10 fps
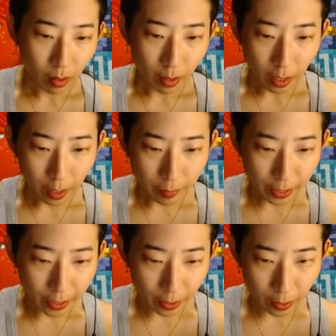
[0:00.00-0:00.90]
I've got
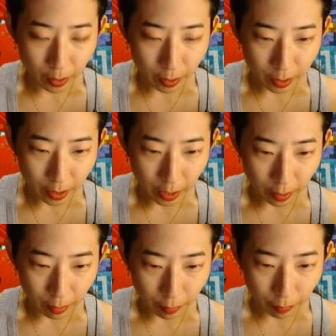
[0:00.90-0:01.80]
another set
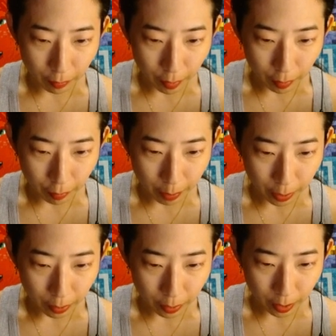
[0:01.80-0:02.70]
of
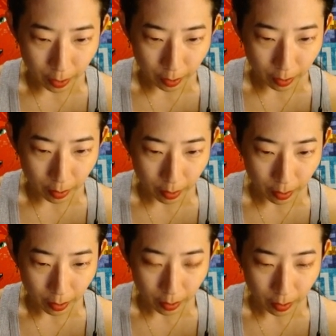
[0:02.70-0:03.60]
pictures here
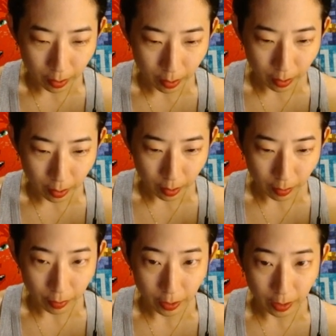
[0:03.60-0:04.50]

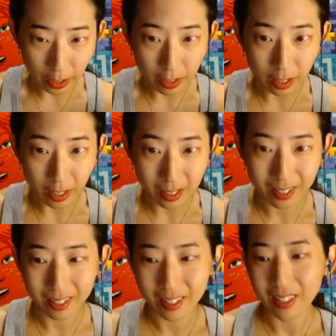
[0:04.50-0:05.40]
for the next set.
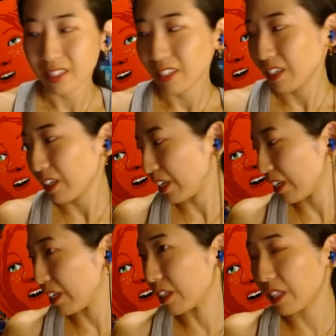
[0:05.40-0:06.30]

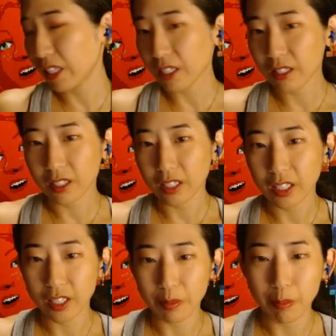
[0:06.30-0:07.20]
And this
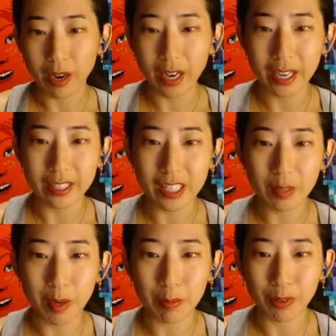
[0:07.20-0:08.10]
is my Nancy
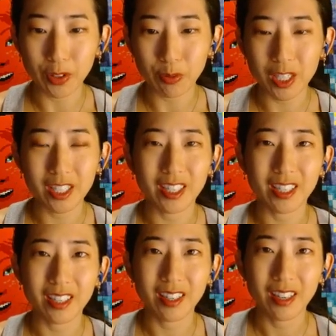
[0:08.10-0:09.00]
Maple
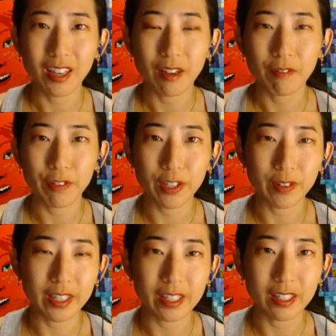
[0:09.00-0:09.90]
3D
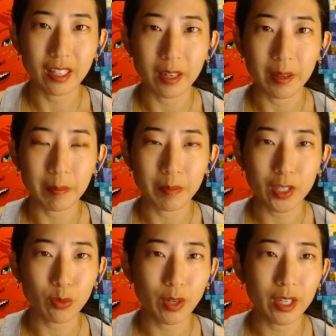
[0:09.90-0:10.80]
figurine.
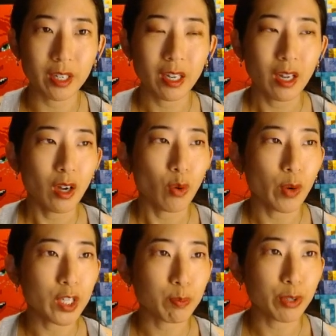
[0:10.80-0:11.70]
This one
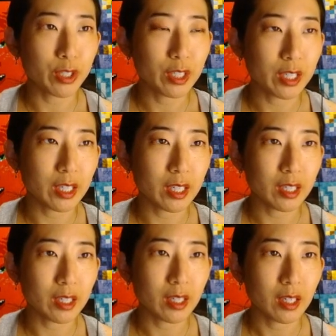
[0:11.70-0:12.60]
was
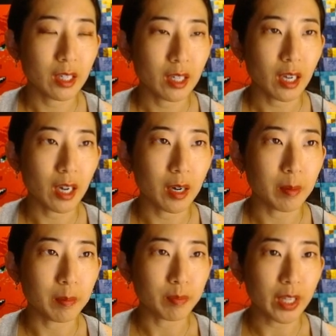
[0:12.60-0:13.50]
printed
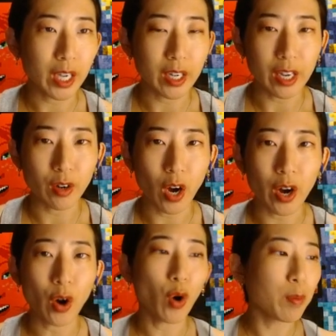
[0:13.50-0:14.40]
like at a
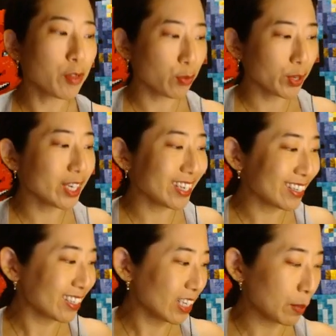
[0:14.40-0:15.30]
home 3D
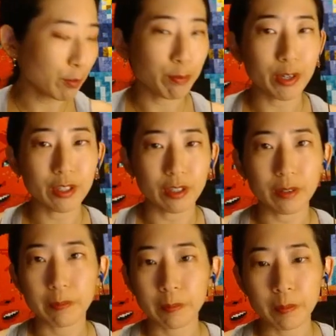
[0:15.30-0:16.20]
type of printer.
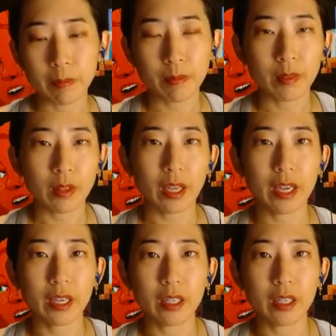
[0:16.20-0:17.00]
And